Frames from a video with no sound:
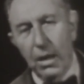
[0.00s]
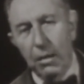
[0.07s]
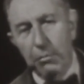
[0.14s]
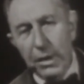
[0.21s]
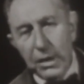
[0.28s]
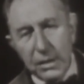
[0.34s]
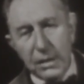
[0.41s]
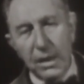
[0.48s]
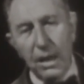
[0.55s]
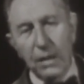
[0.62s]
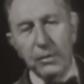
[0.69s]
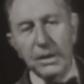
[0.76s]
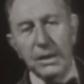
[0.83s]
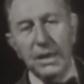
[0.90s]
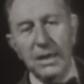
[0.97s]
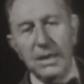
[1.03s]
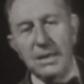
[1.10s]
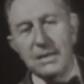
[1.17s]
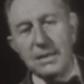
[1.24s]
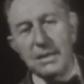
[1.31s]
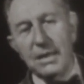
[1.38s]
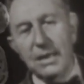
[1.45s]
But
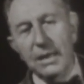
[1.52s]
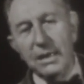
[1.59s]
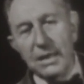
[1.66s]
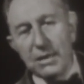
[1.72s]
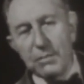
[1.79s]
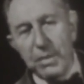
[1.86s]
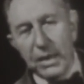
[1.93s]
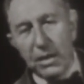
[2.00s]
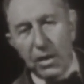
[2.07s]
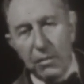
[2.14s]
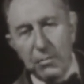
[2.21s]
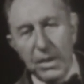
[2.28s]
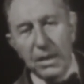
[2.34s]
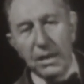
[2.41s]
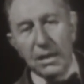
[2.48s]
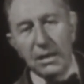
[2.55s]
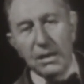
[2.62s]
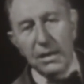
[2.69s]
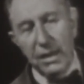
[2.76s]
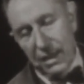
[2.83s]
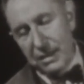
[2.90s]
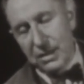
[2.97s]
nowadays, it is becoming
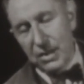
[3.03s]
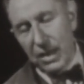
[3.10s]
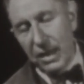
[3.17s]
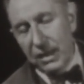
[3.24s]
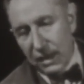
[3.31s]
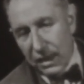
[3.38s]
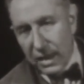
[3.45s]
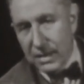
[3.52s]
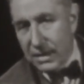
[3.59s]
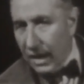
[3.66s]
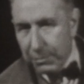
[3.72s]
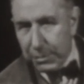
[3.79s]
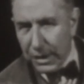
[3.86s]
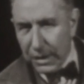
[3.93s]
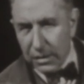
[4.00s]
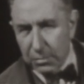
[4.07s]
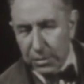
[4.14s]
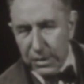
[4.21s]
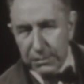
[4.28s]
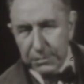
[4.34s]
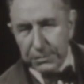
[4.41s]
less and less applicable.